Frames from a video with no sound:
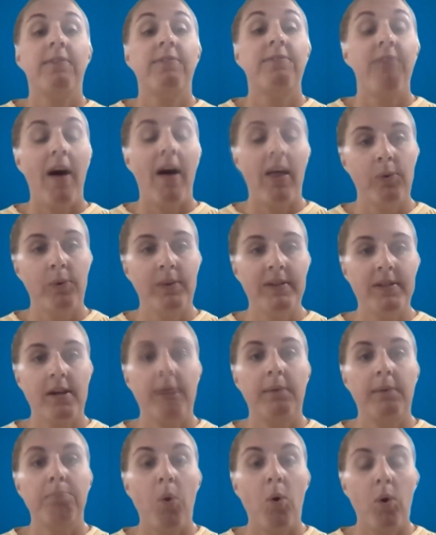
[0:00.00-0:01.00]
Followers
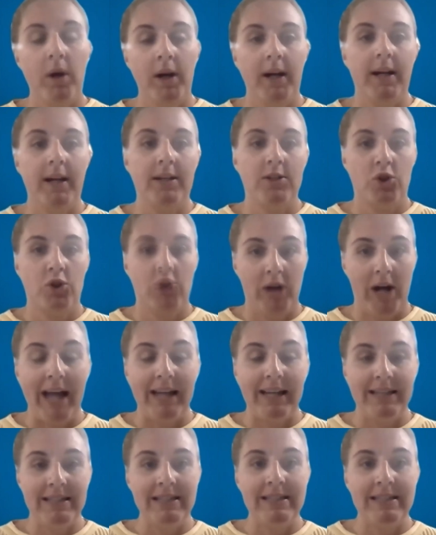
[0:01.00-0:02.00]
are more
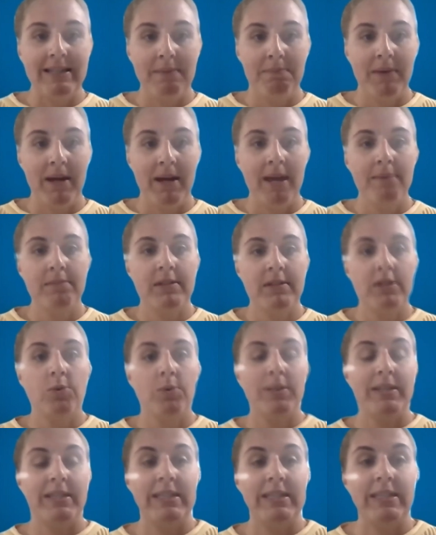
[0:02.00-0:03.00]
attracted sometimes
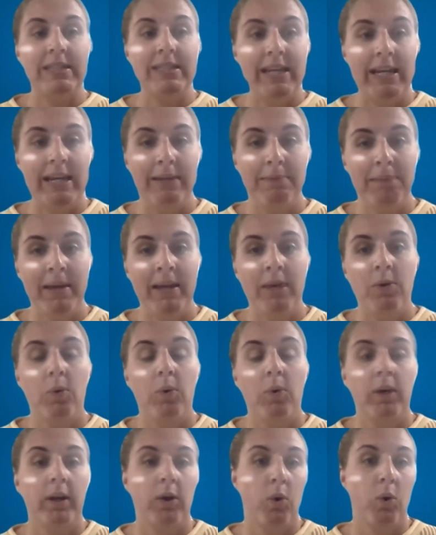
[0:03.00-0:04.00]
to a statement
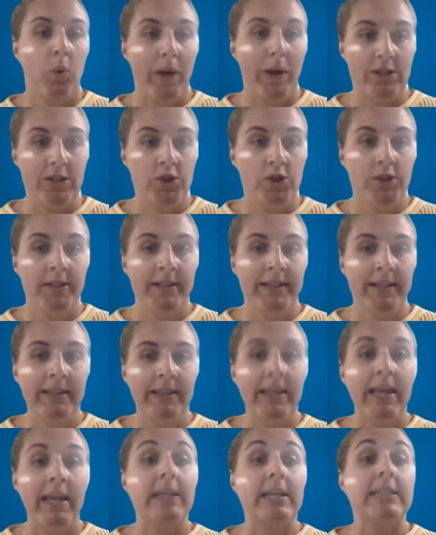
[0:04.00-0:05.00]
or a
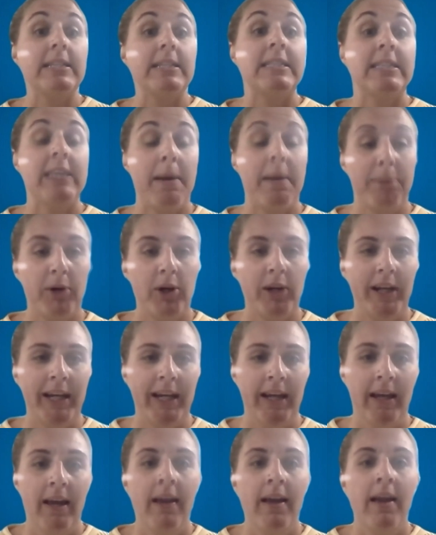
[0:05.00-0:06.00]
question than a
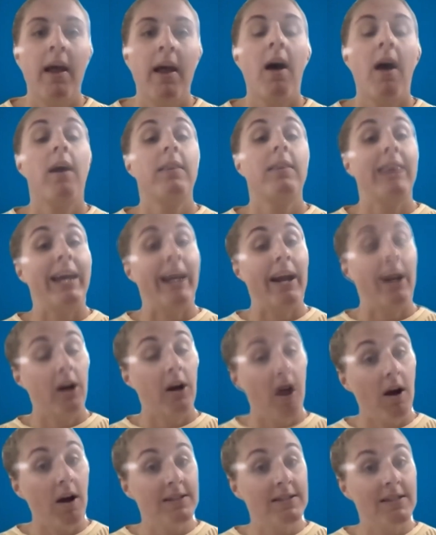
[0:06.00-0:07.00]
summary. They
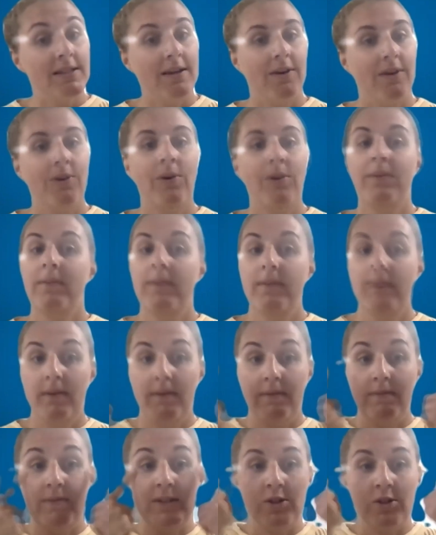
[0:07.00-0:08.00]
are also
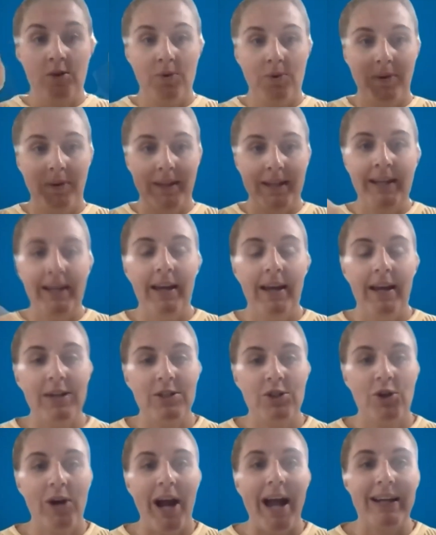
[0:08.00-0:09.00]
visually
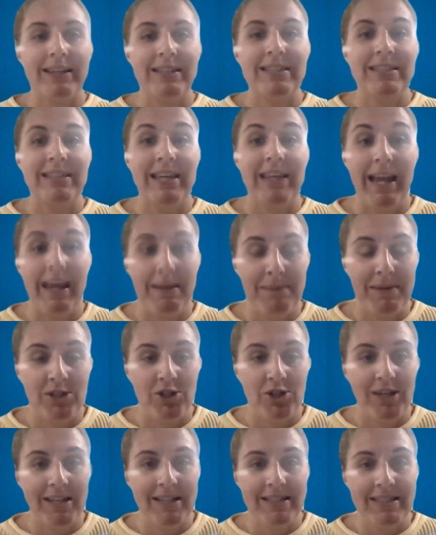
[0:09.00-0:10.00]
attracted to
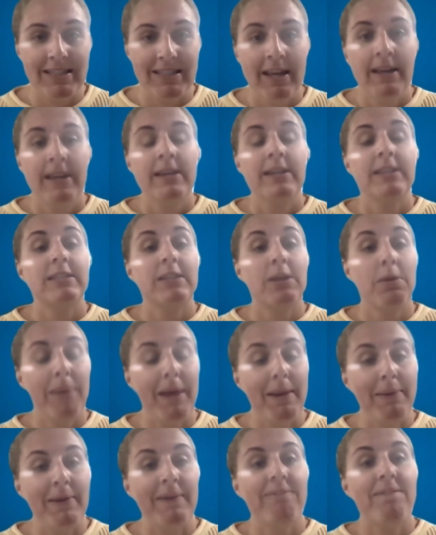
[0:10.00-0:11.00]
images. So
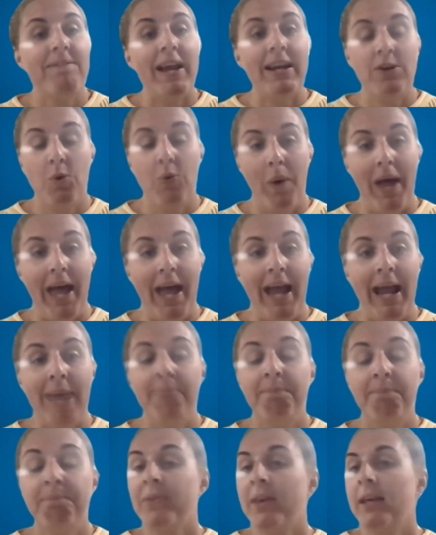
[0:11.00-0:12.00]
maybe find a way
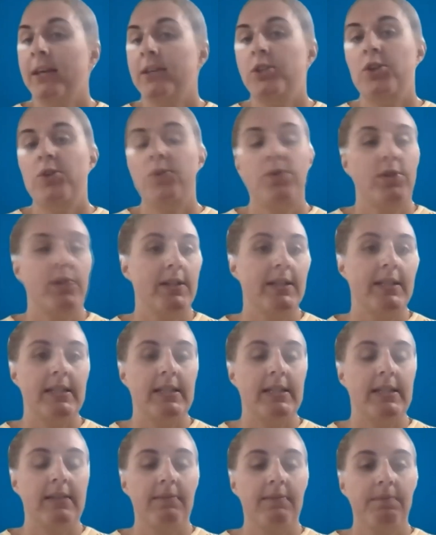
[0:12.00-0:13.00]
to
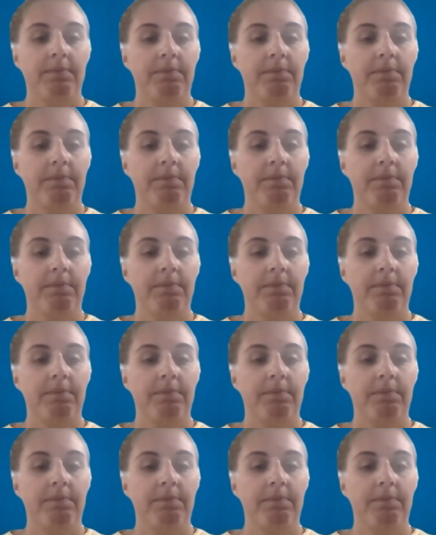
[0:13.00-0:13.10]
just